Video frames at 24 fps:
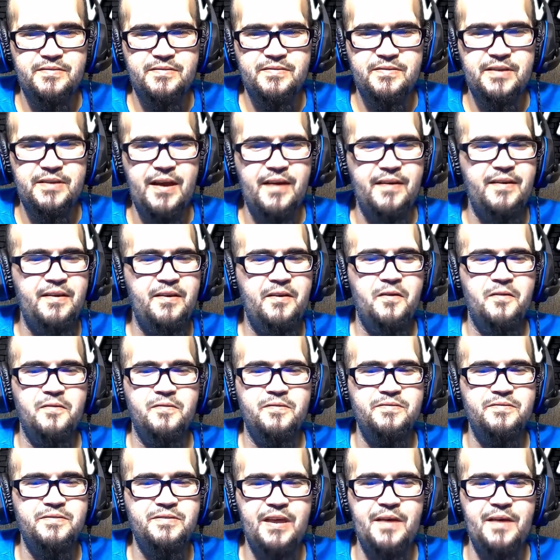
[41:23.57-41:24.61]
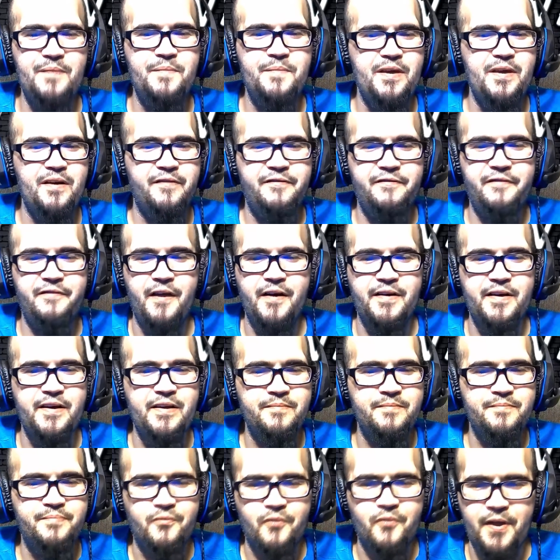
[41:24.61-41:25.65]
Give me a
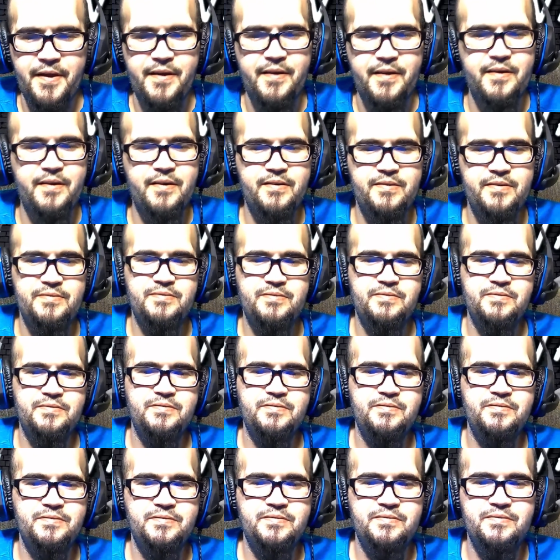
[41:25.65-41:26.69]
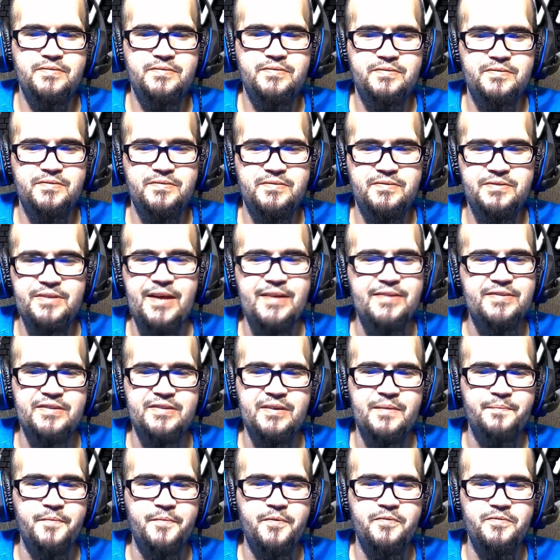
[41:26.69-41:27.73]
fucking break. That's
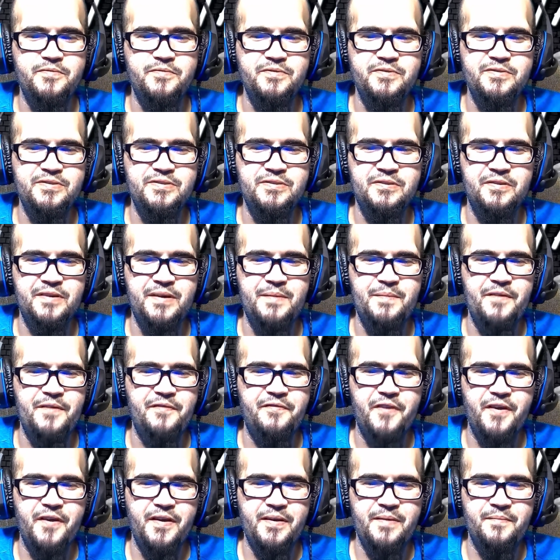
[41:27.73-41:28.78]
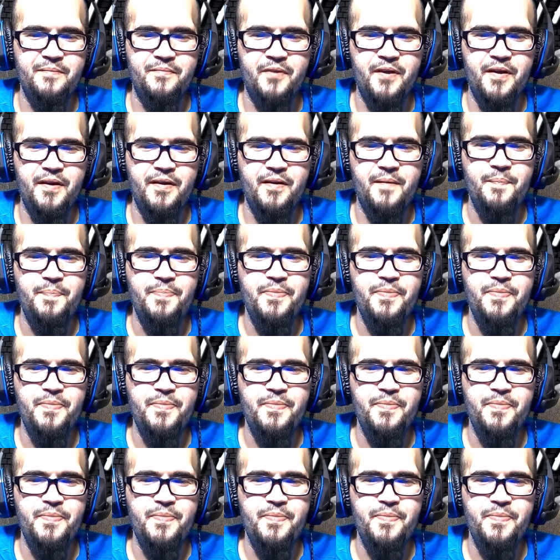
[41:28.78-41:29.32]
simple. Give me a fucking break.